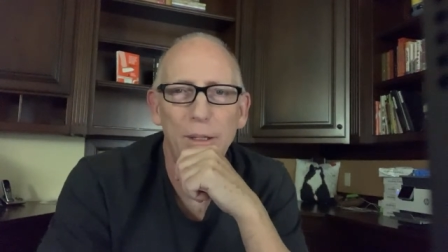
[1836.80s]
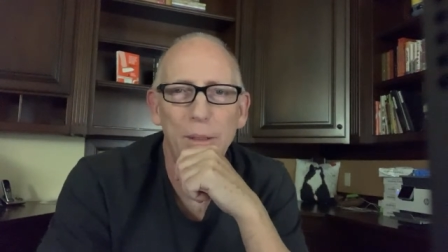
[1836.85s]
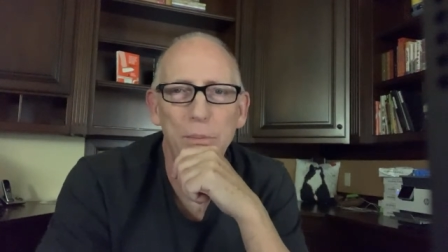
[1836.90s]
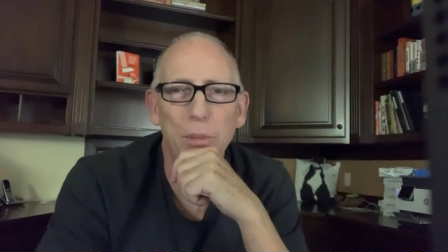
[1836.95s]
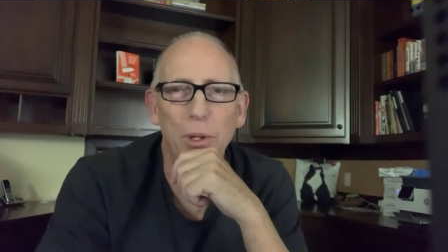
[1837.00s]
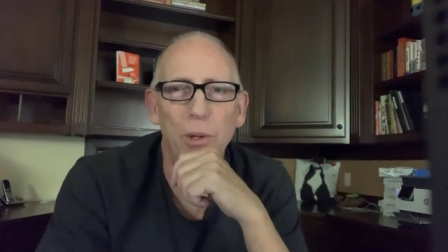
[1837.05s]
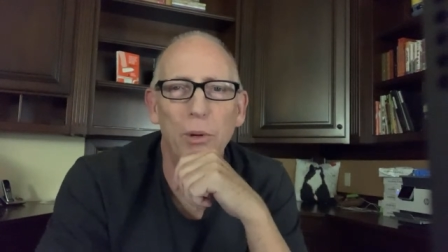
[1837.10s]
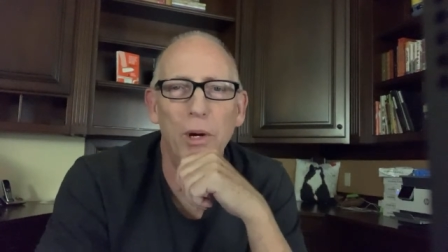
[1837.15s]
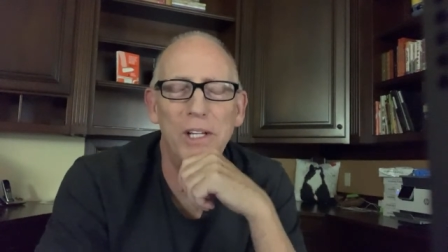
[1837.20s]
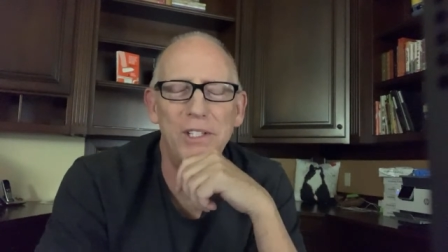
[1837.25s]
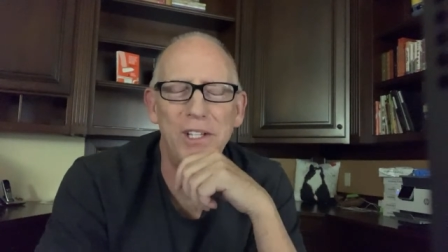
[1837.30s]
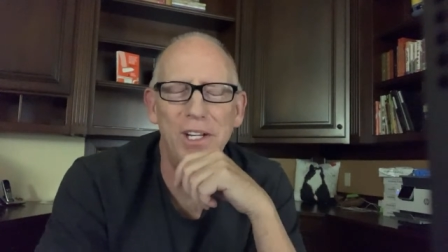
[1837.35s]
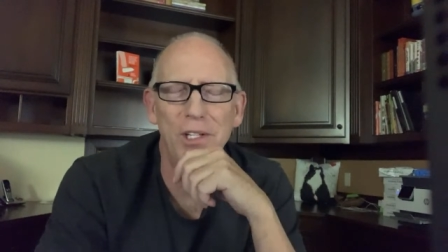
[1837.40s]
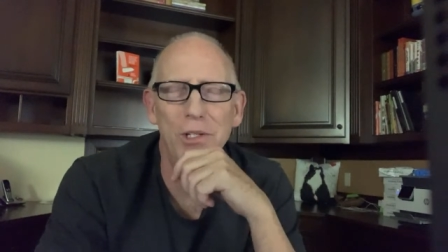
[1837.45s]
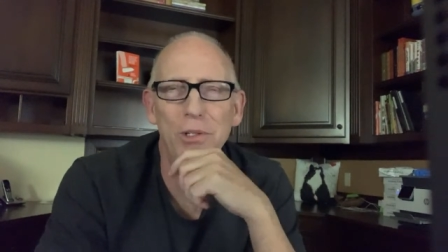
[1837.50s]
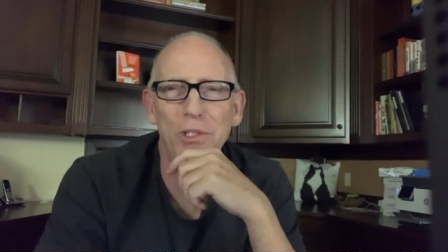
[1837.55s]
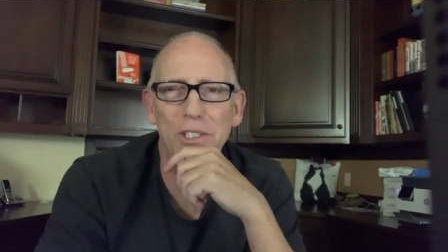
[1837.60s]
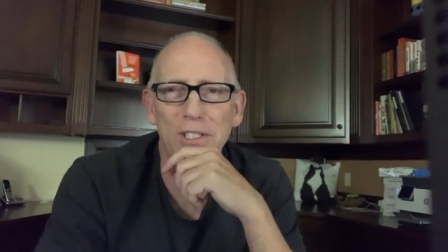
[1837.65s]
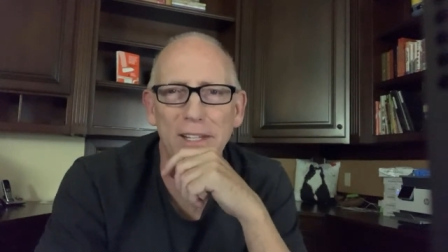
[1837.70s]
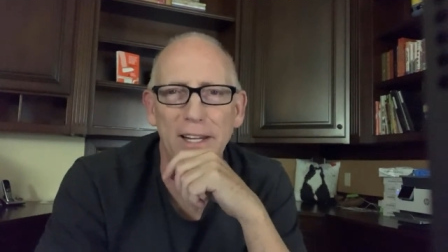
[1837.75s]
But what's
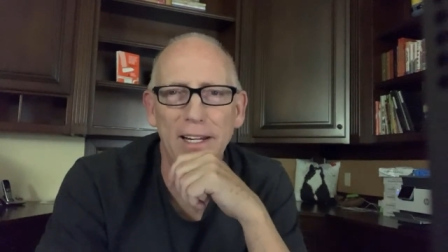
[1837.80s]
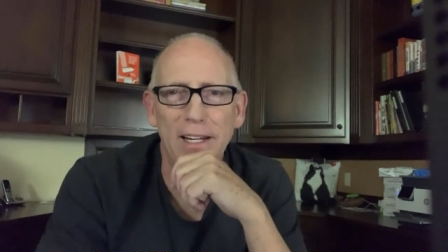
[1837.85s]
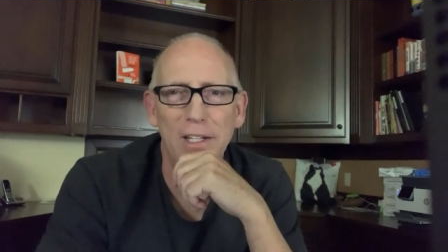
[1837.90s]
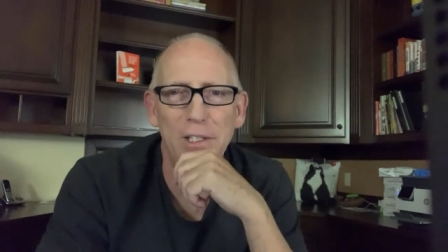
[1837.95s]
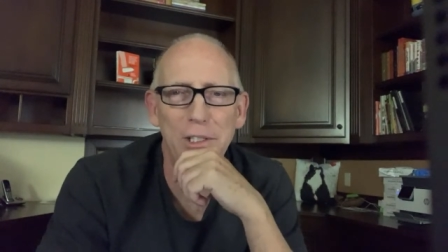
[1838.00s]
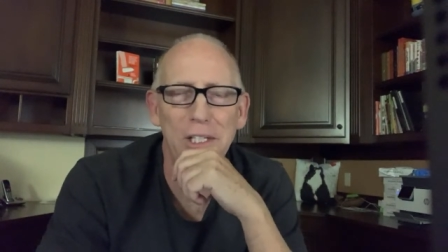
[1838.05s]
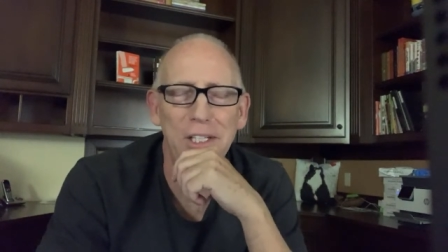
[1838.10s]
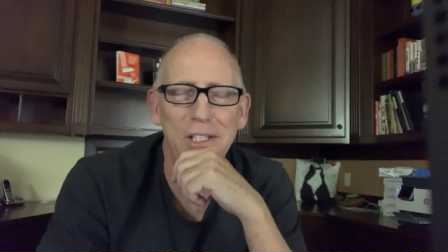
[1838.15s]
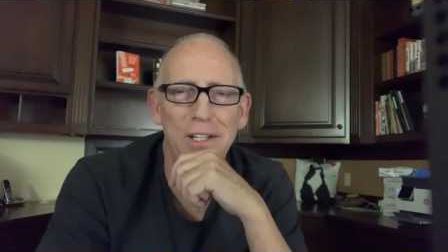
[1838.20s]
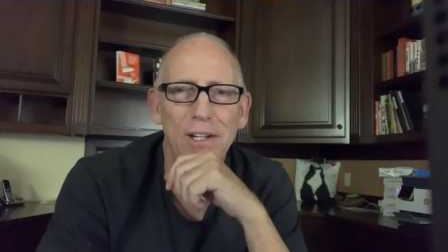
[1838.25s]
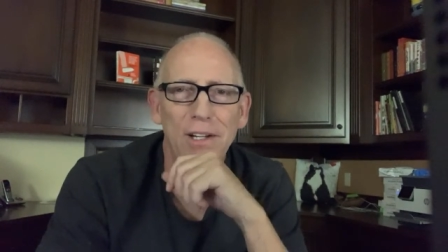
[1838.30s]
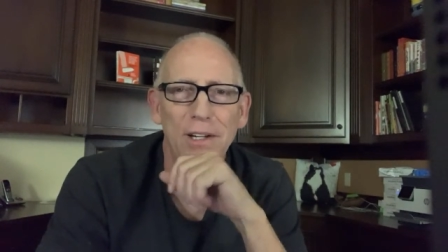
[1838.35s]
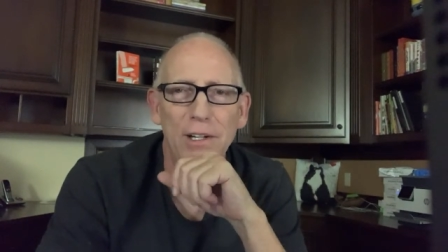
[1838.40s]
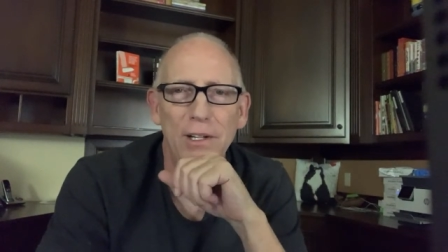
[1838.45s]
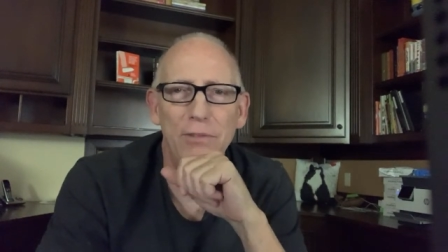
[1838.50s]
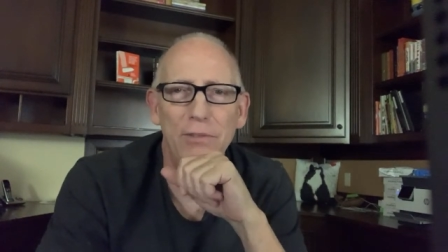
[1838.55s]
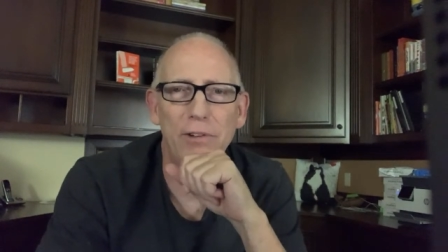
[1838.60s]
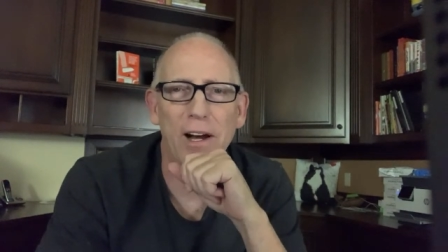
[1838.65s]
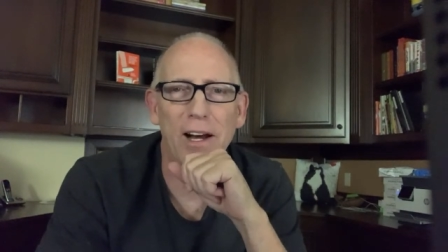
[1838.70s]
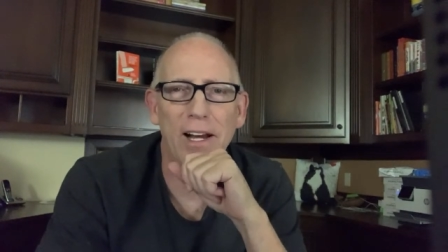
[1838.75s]
interesting is he didn't
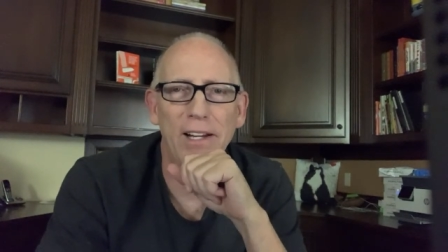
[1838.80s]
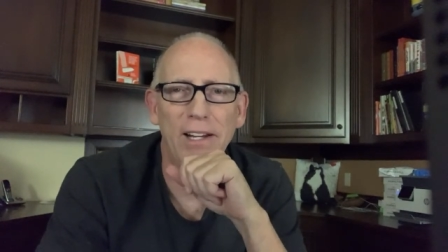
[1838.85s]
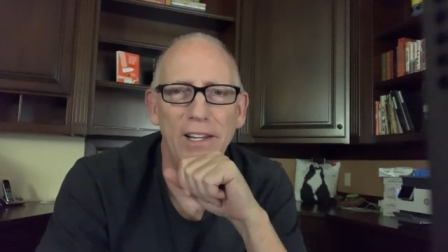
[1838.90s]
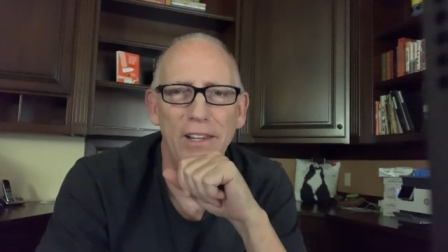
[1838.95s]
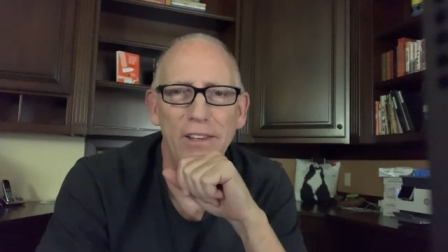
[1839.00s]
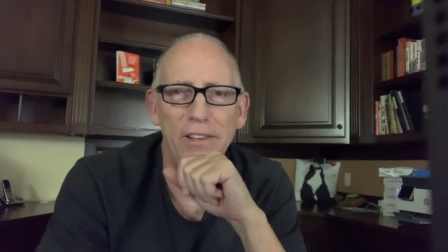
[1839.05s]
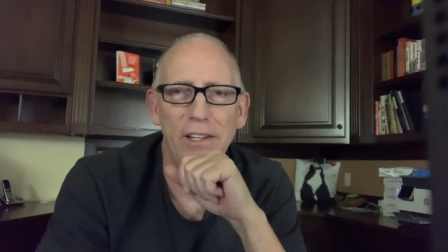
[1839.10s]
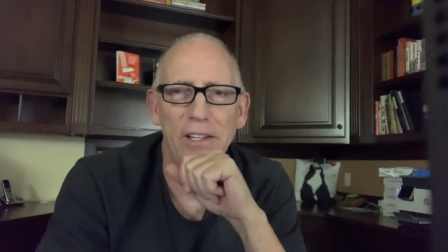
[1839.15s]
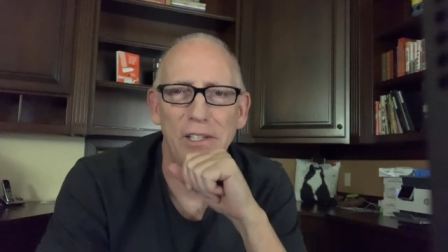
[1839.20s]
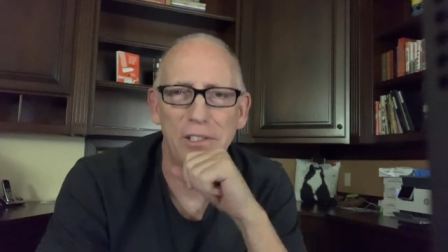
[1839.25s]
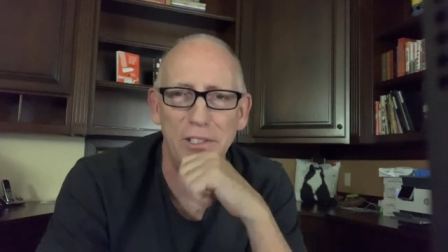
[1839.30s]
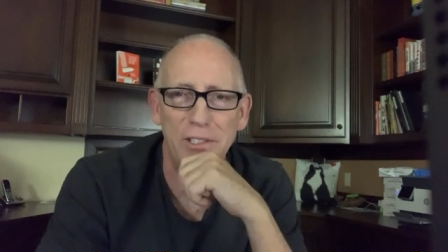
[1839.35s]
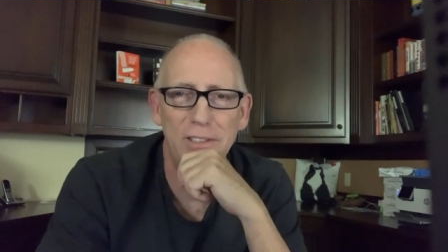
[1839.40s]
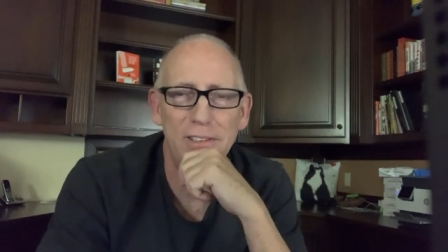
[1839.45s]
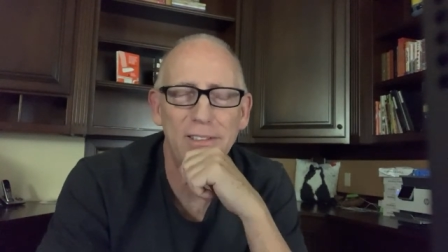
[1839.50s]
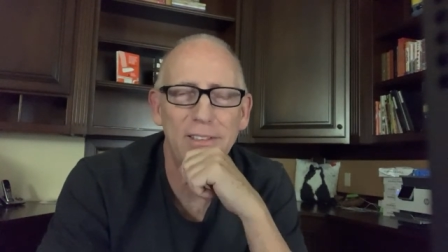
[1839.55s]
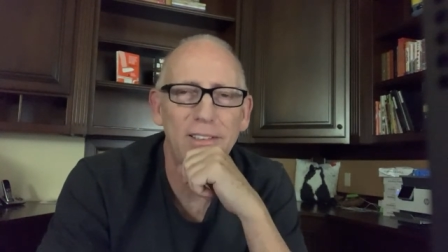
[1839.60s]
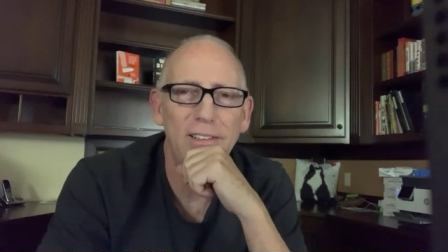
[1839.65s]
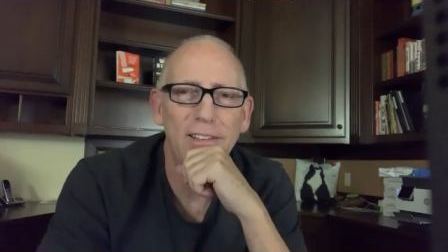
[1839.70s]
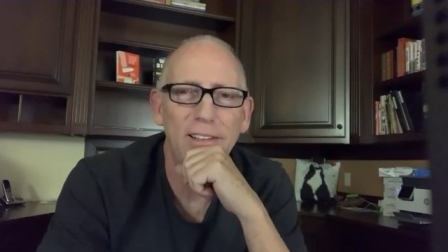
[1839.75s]
define this.